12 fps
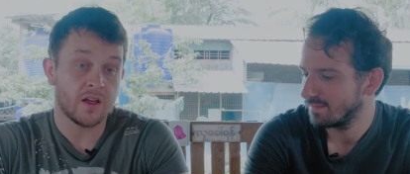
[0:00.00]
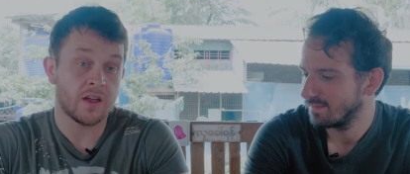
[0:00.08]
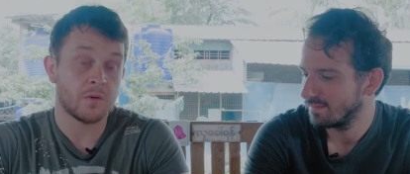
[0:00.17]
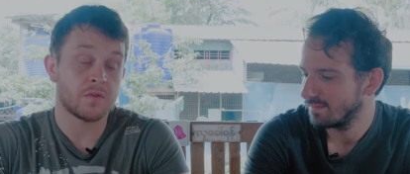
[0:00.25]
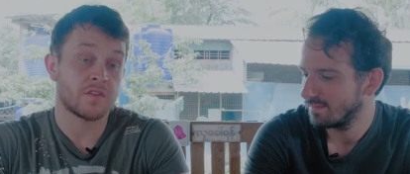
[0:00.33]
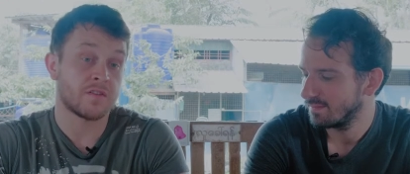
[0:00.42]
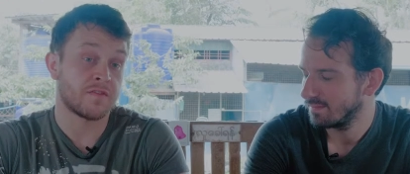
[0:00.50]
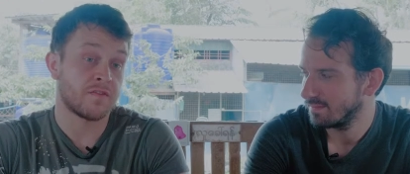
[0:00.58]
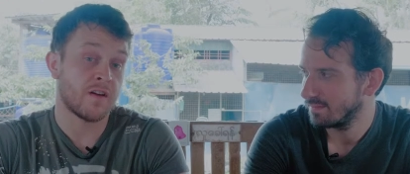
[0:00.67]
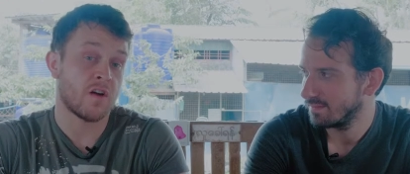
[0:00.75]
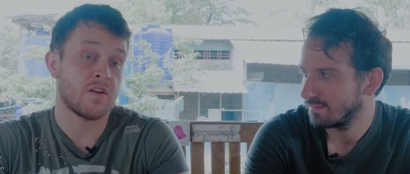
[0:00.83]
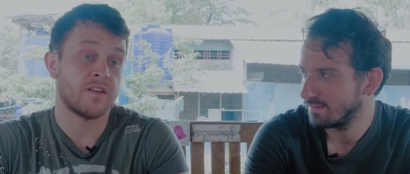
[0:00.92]
Speaker 1: it was a
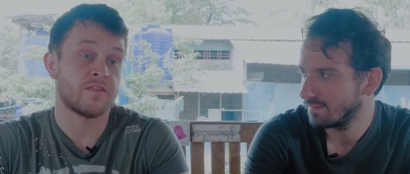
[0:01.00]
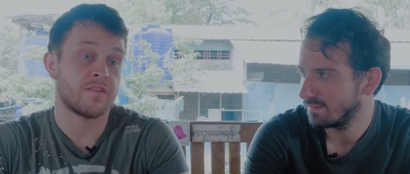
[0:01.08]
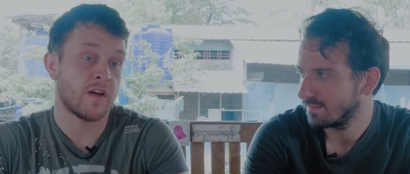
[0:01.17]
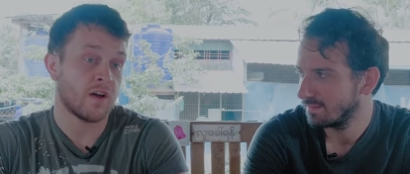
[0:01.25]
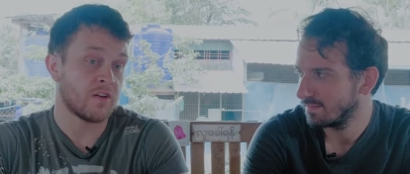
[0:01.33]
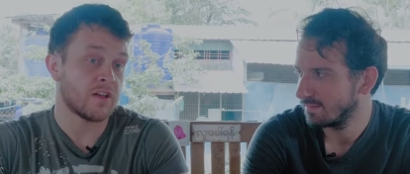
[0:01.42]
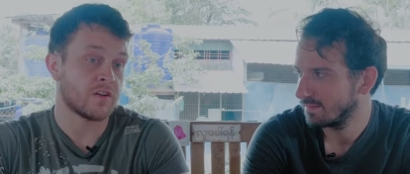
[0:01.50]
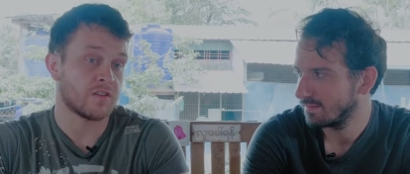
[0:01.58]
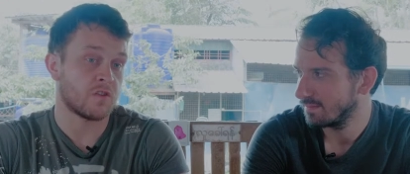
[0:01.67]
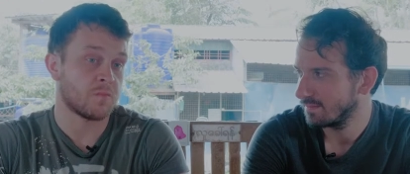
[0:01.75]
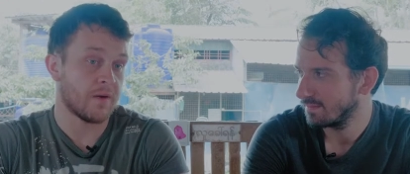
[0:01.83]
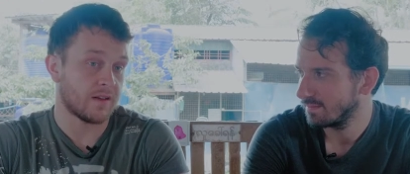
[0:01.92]
very very good
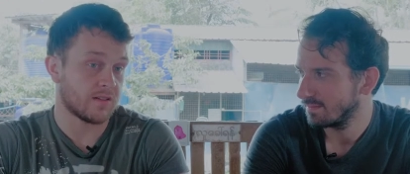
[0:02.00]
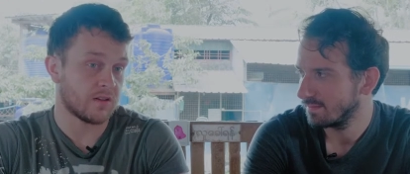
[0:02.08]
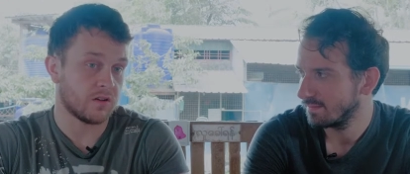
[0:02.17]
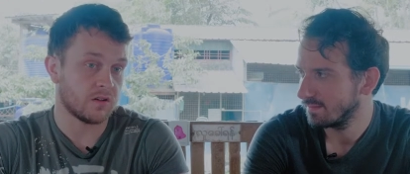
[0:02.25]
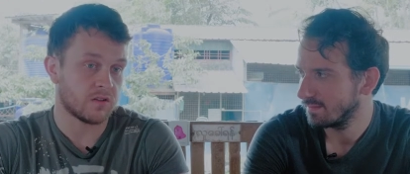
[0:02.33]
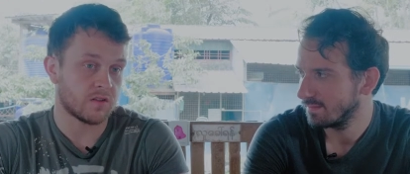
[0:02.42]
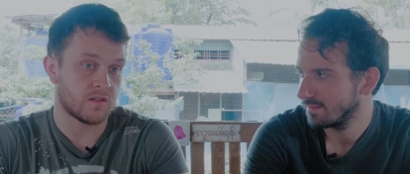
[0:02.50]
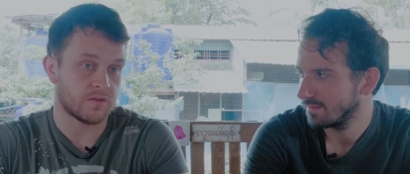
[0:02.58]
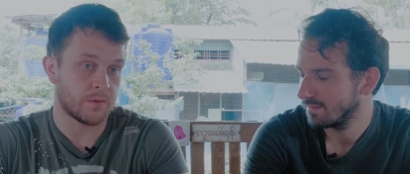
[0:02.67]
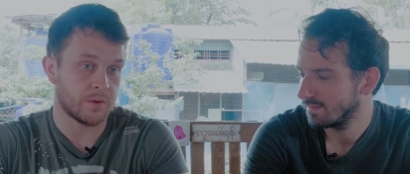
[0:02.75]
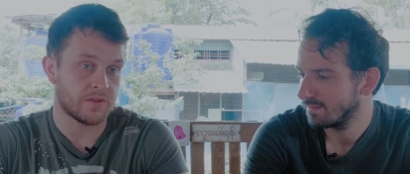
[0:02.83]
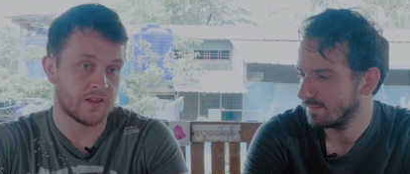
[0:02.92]
spectacle. Just as
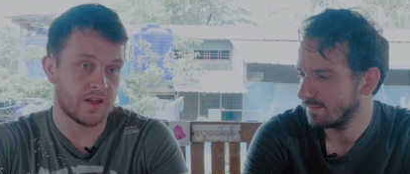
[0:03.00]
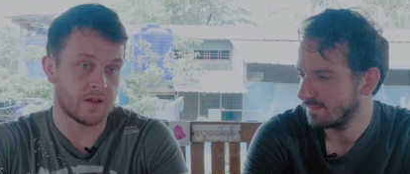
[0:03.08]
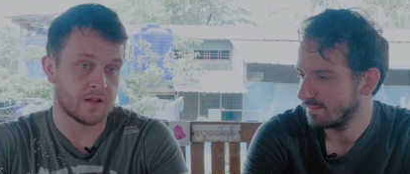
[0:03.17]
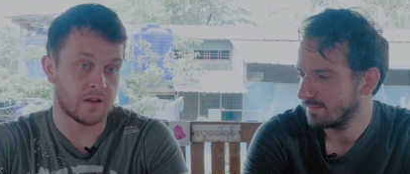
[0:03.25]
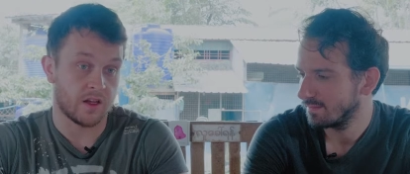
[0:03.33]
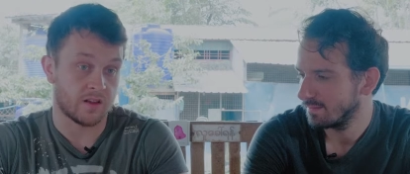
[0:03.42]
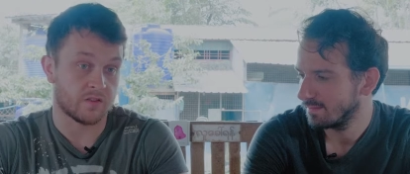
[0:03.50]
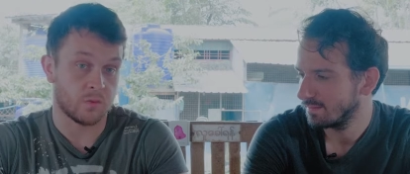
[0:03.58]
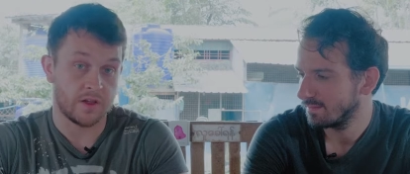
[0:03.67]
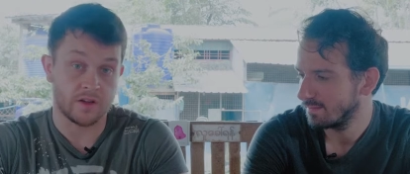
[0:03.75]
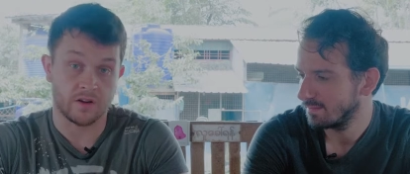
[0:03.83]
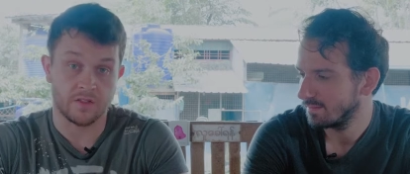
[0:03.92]
we were saying last
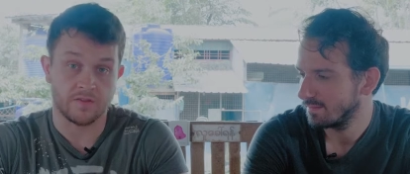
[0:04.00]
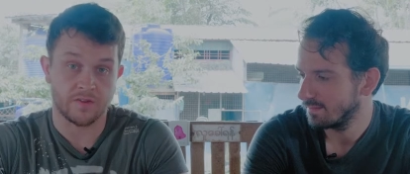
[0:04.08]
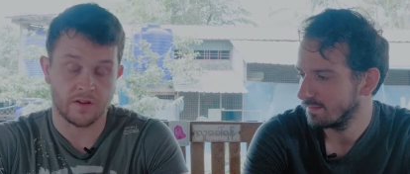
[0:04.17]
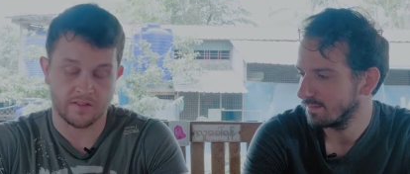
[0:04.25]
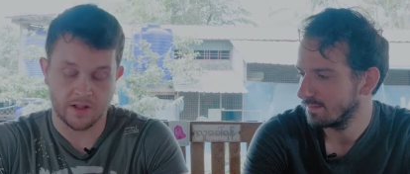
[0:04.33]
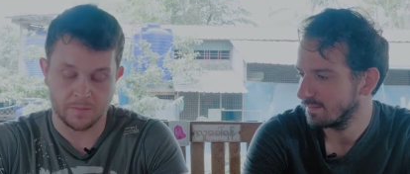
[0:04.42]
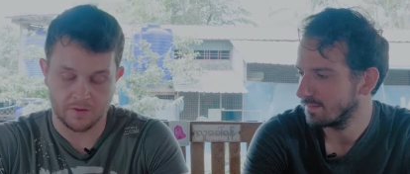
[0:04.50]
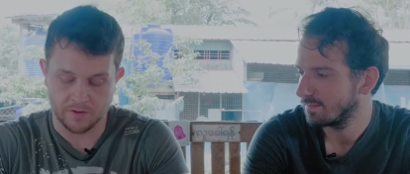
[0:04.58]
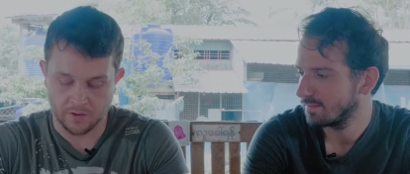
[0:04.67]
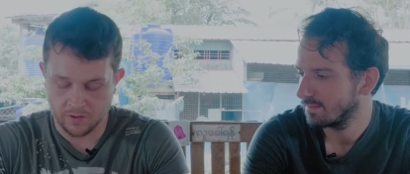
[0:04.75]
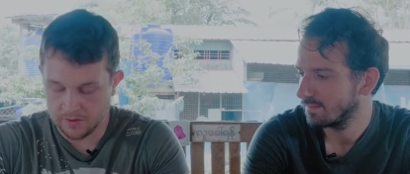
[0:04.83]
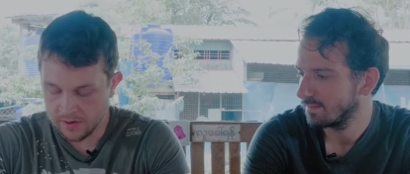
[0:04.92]
week on the first
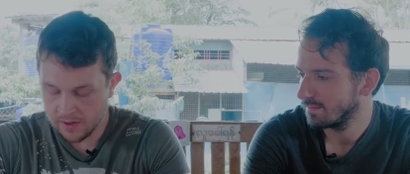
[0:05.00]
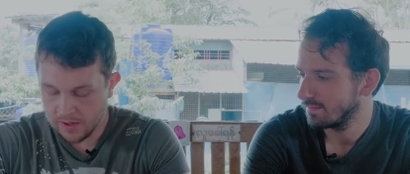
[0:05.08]
episode.